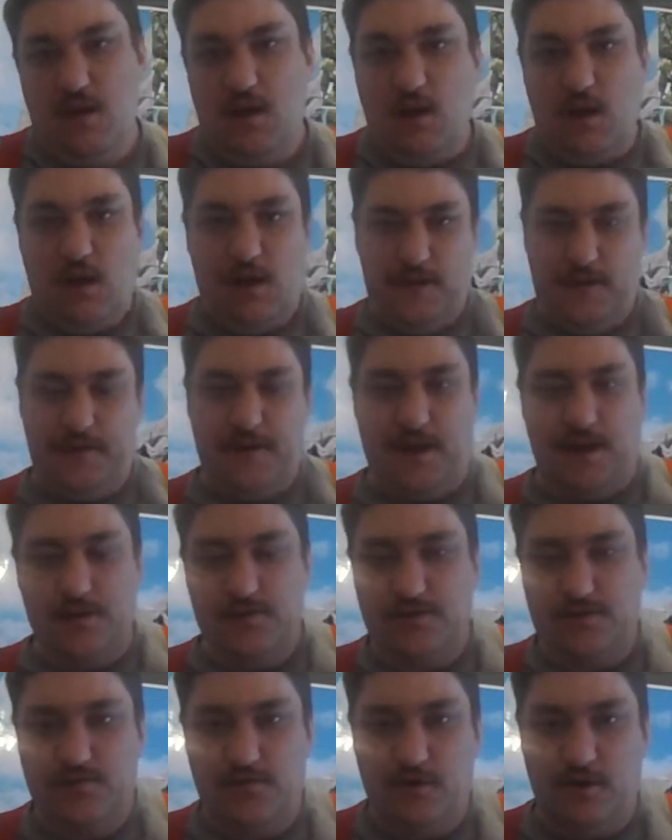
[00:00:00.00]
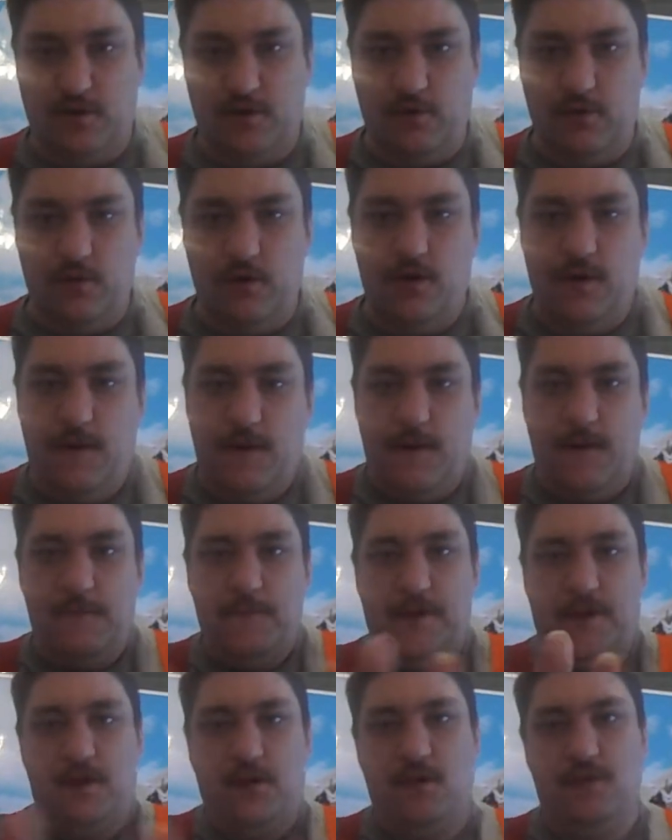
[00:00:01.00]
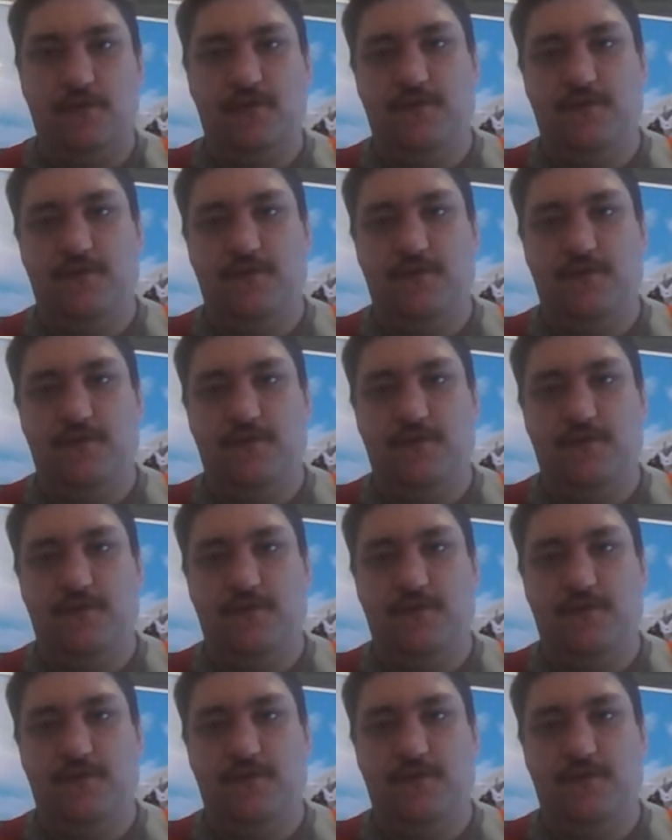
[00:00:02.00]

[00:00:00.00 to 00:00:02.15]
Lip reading: And that's true, because